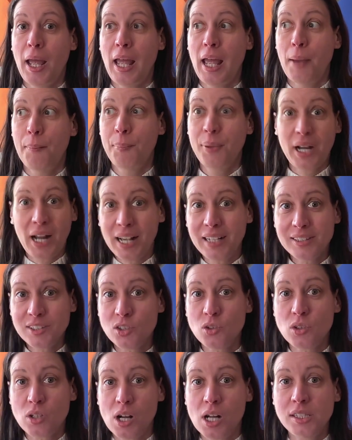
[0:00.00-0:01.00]
but I
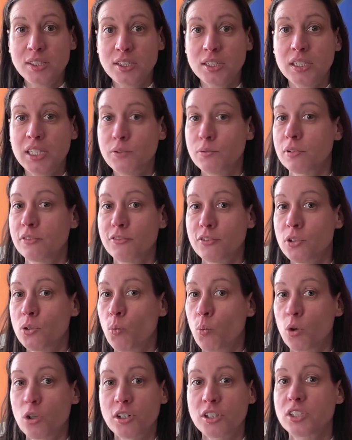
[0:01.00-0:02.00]
still constantly refer
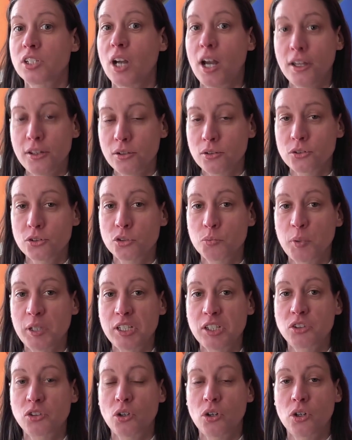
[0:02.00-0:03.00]
work to others
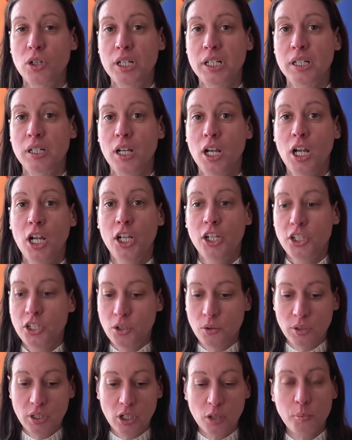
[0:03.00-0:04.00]
based on,
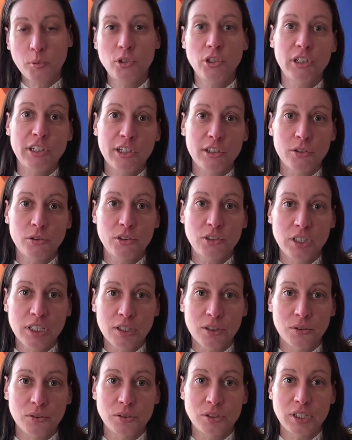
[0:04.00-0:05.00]
their particular
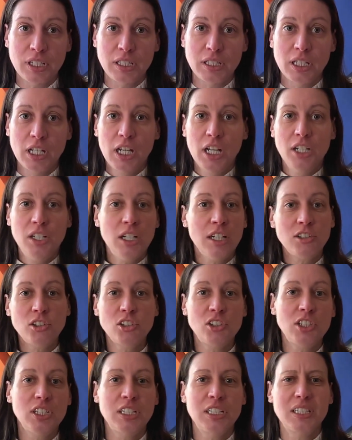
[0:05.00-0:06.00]
skills, and not
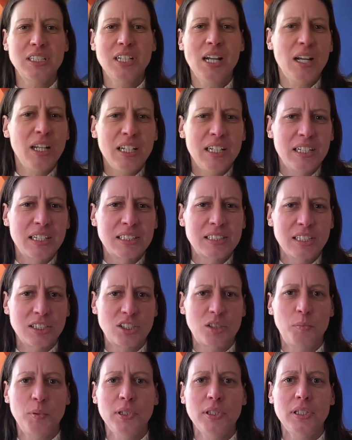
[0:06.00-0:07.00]
in
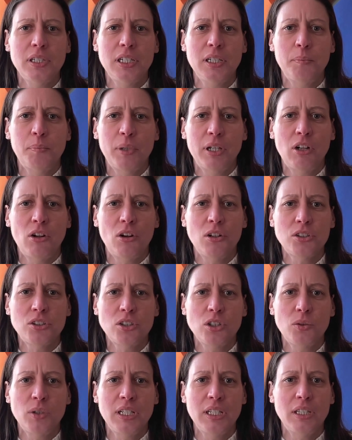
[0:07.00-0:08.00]
accessibility, but
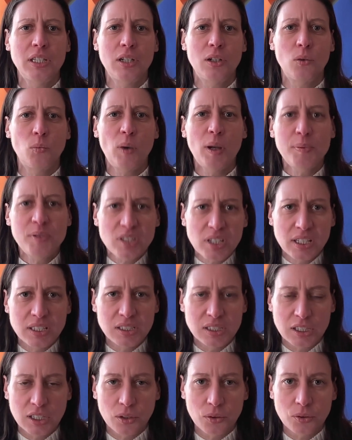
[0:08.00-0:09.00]
also in their website
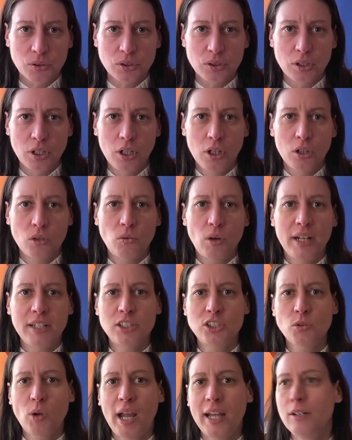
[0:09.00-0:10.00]
skills, right?
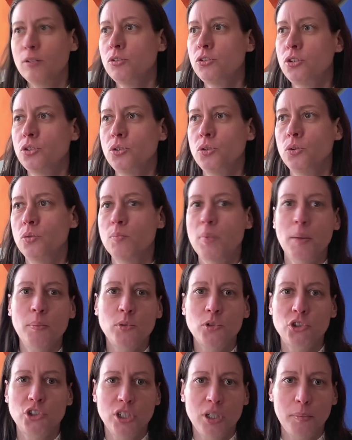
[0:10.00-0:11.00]
So I don't do
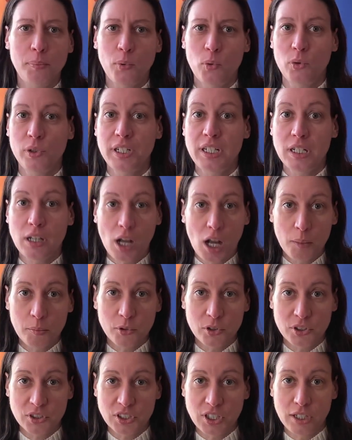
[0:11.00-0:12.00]
membership or
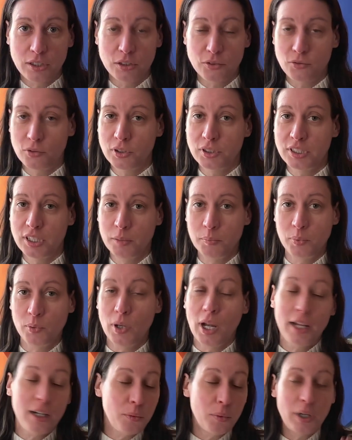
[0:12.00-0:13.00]
e-commerce sites, for example.
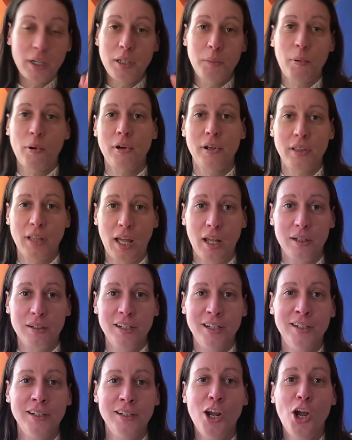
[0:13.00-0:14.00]
I don't want any part of that.
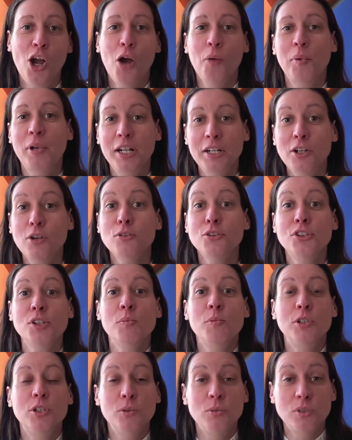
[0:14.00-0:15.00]
But I know
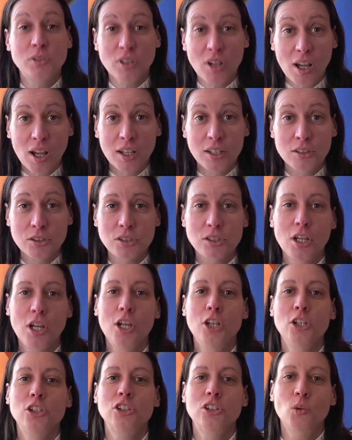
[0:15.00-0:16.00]
someone who does,
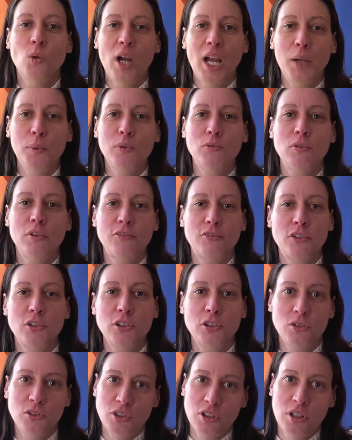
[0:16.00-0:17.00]
so I would refer
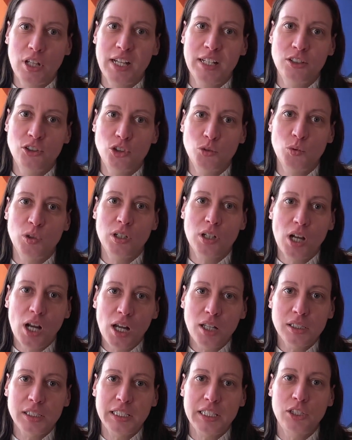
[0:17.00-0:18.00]
those clients to a
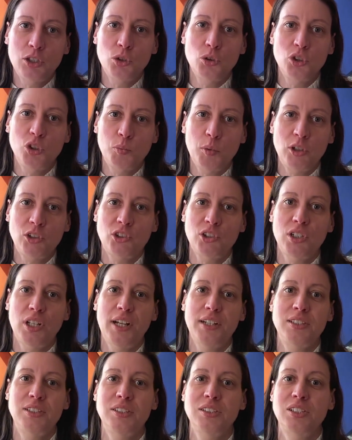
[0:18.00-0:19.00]
colleague who
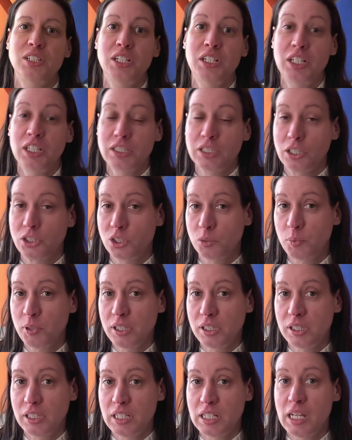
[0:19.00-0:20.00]
specializes in
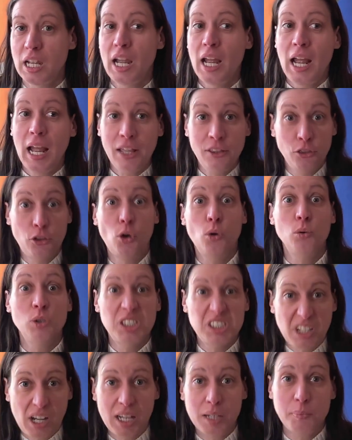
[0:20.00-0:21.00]
accessibility and those
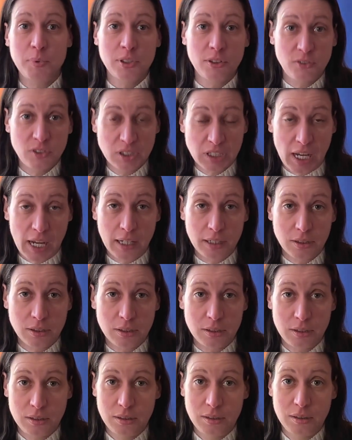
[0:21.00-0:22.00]
types of
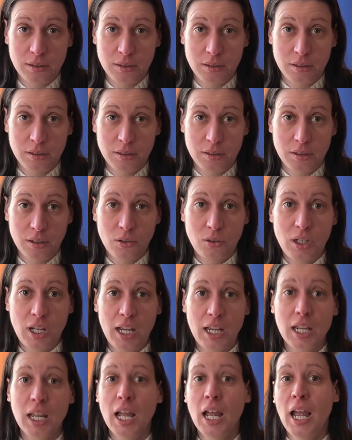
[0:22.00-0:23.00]
sites.
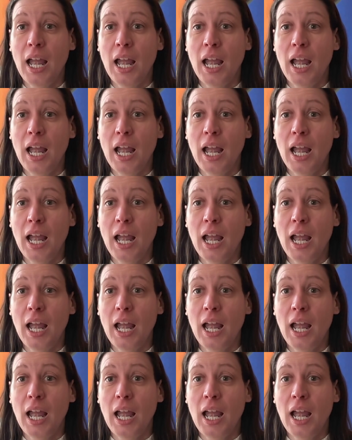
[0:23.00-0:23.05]
Okay.